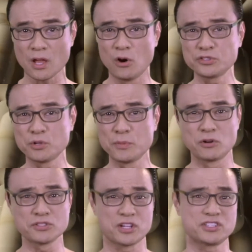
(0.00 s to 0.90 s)
Also,
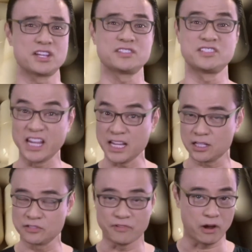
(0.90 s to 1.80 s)
minerals such as zinc
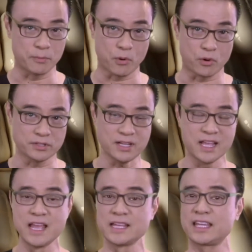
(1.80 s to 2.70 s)
is very important.
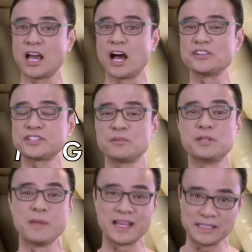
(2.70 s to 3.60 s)
Calcium
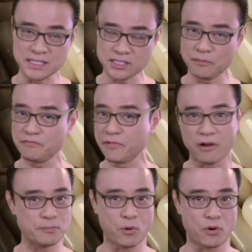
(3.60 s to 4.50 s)
and magnesium,
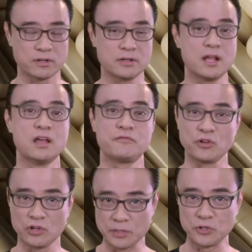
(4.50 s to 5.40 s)
very important for
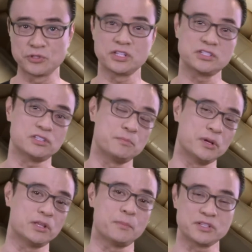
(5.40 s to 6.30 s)
your immune system
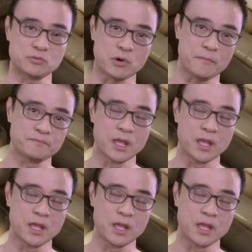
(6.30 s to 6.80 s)
buildup as well.